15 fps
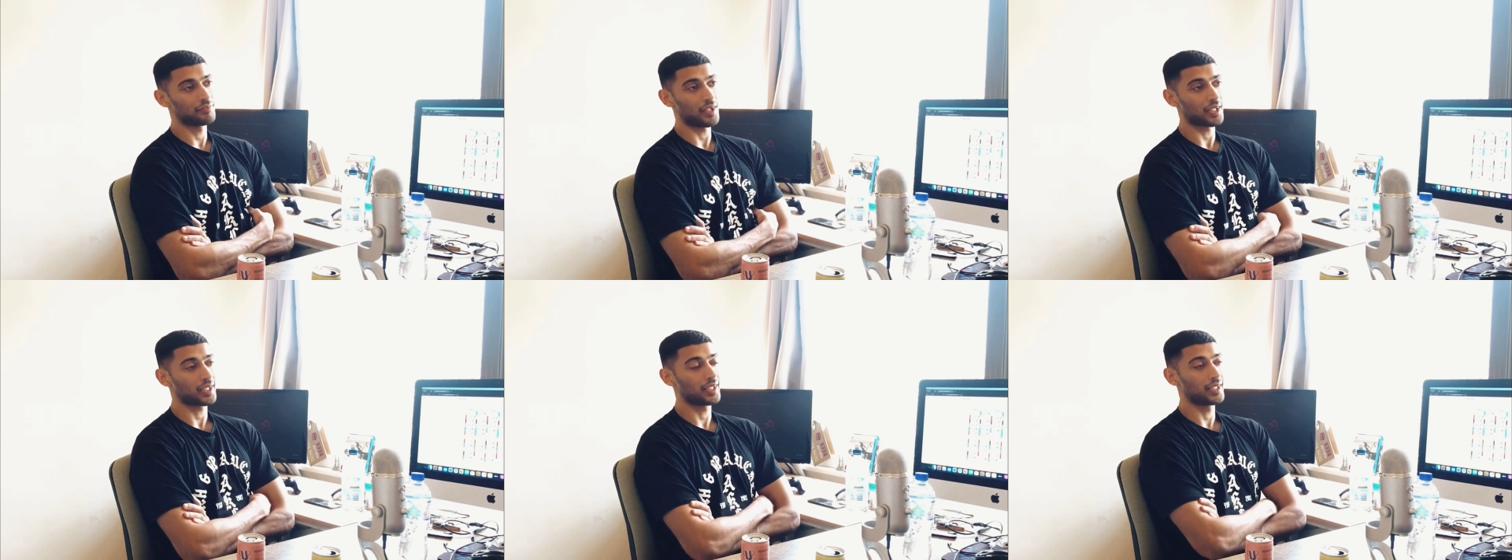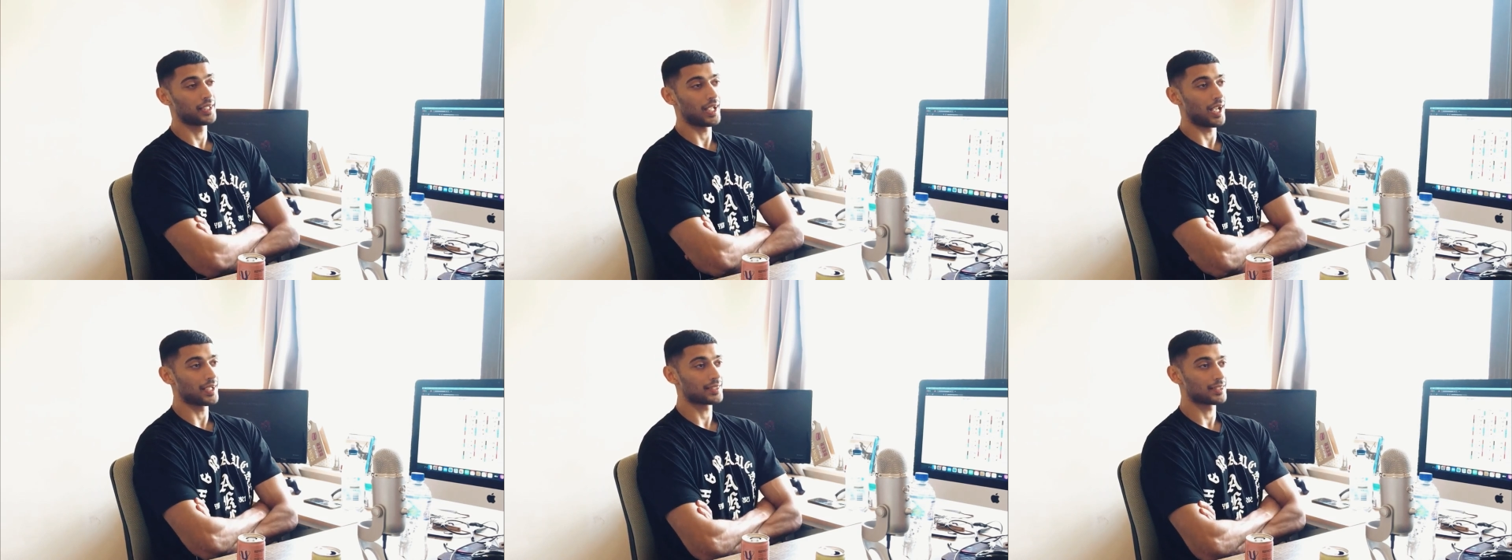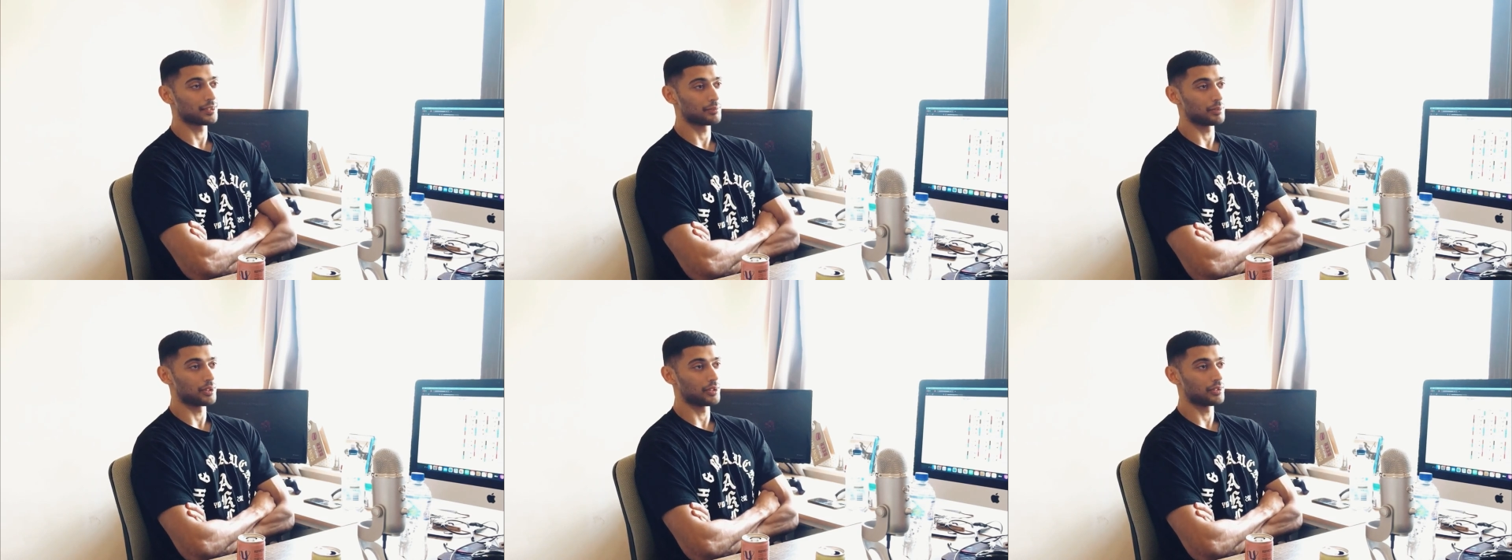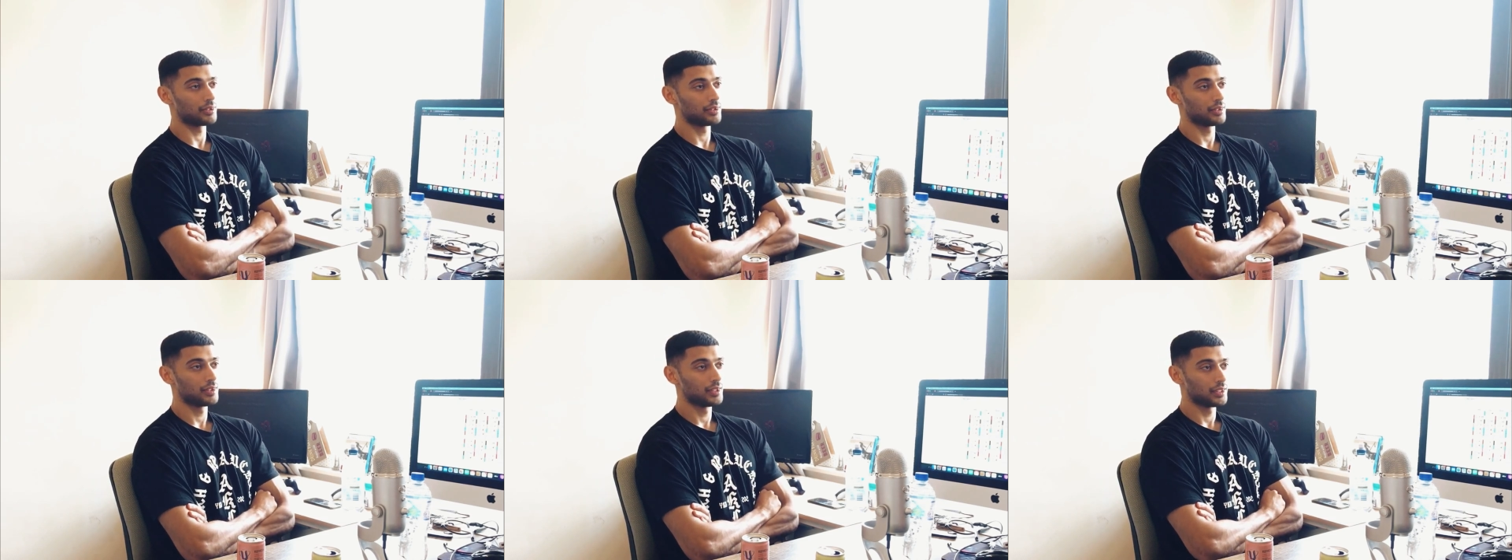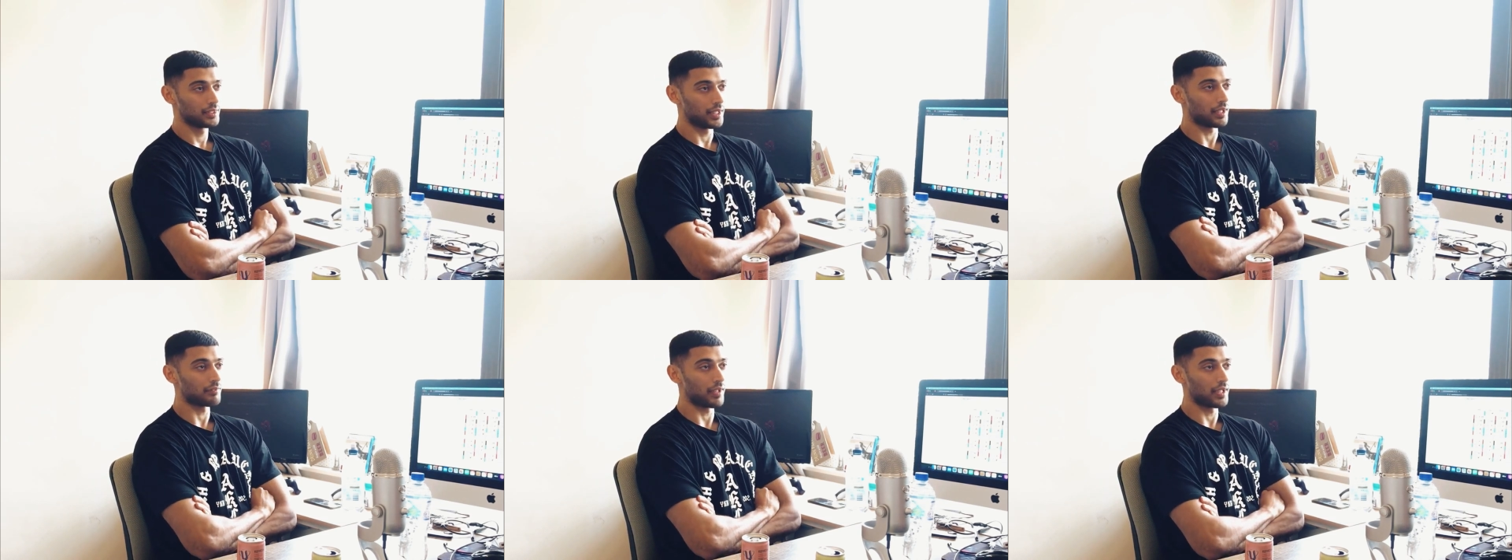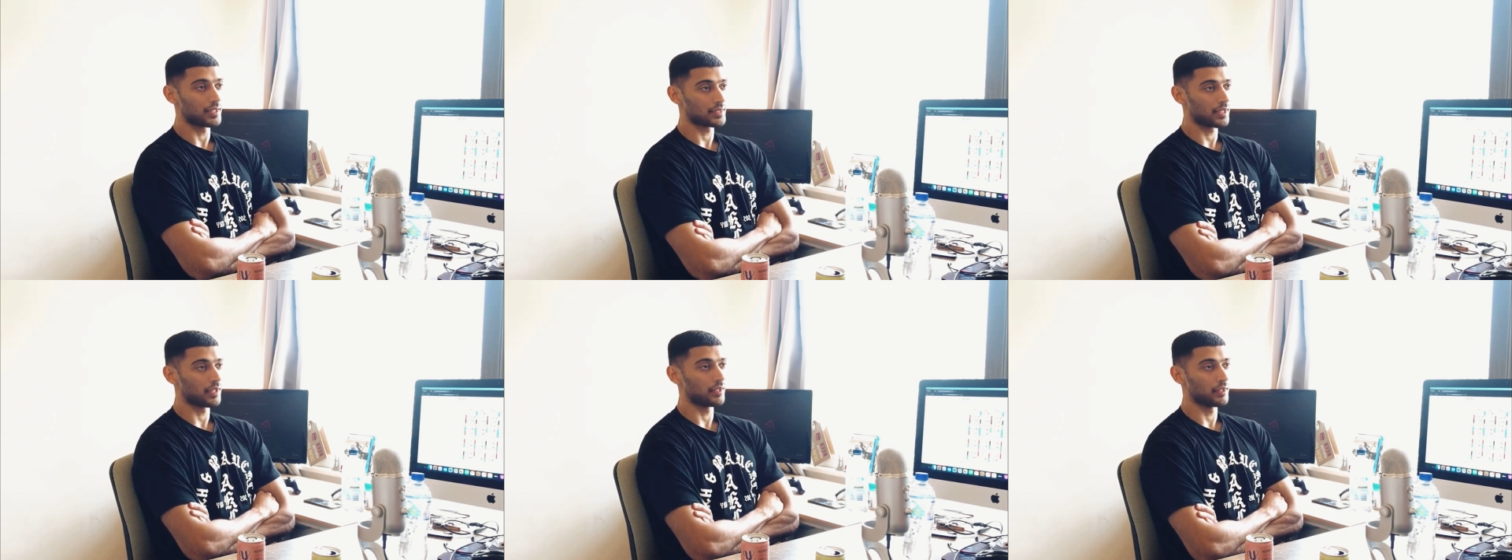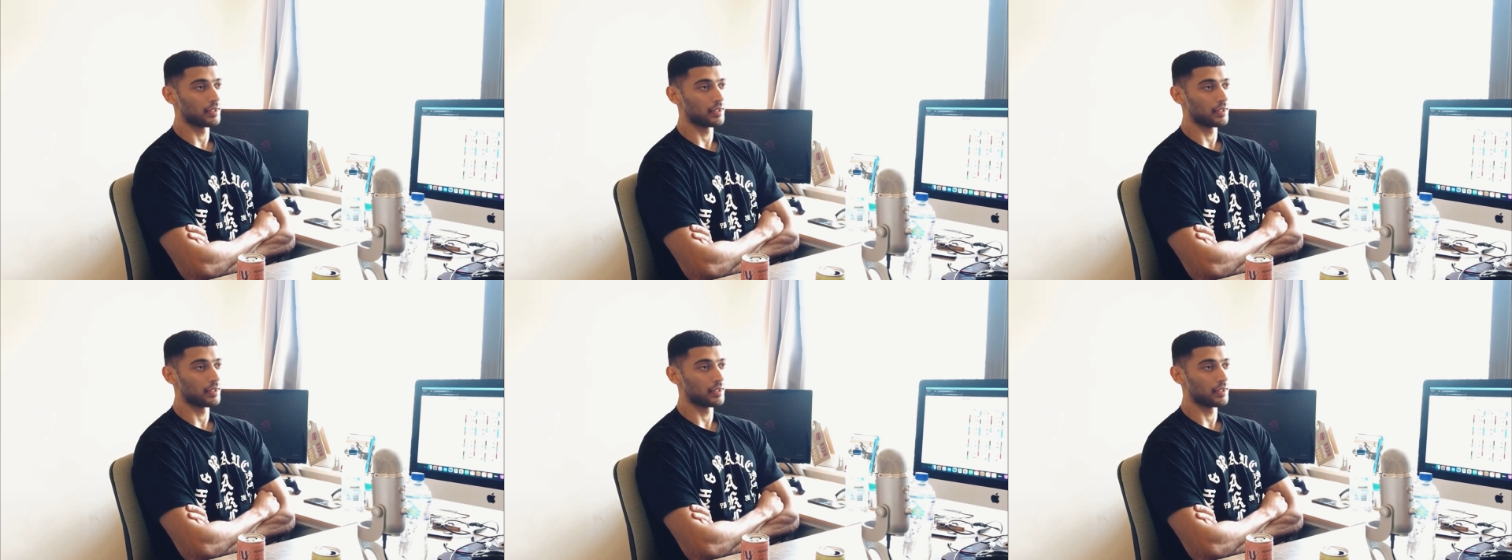Yeah, yeah. Doug Viney's son. Doug Viney's son.